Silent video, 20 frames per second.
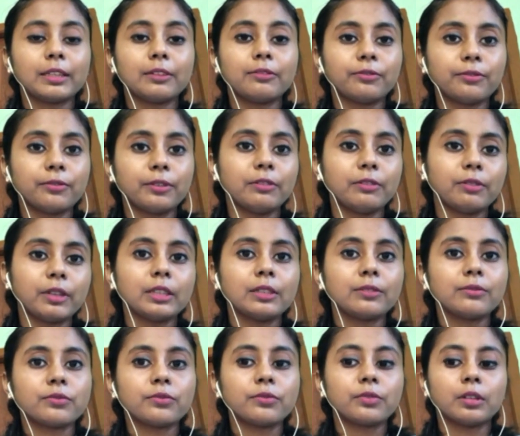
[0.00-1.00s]
If even
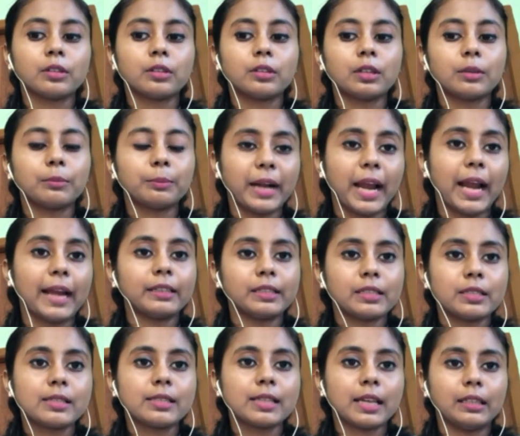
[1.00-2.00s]
if the brand
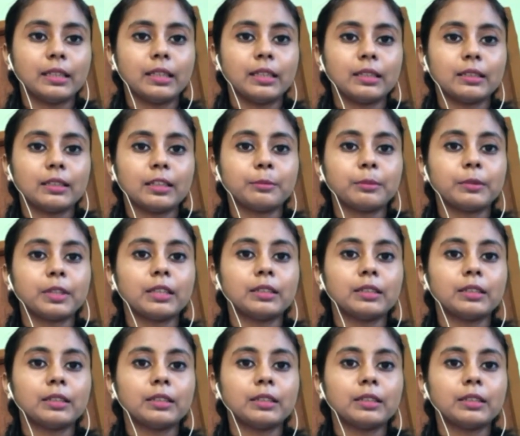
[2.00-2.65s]
is sending them,